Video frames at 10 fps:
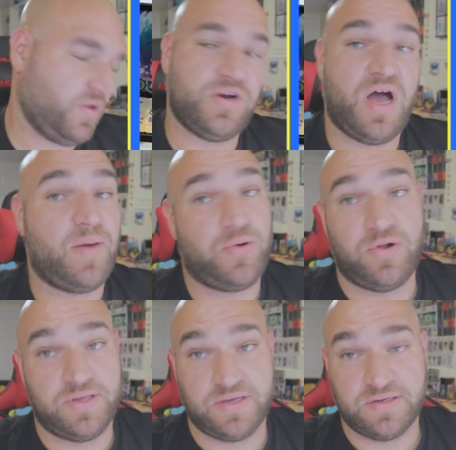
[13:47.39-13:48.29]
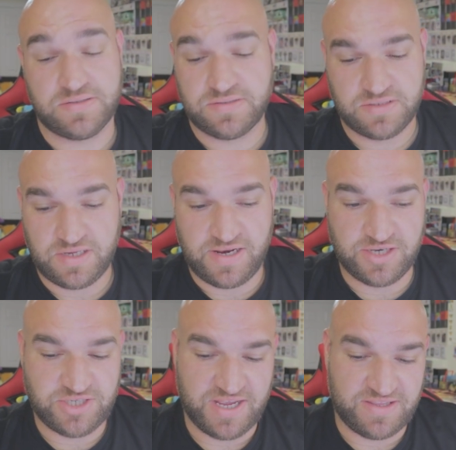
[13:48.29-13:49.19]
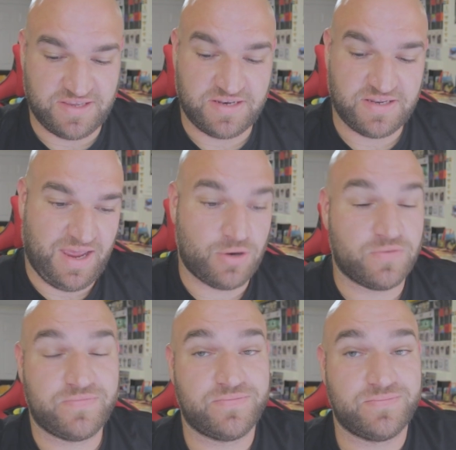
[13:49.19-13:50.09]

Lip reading: you're not pulling an enchanted out of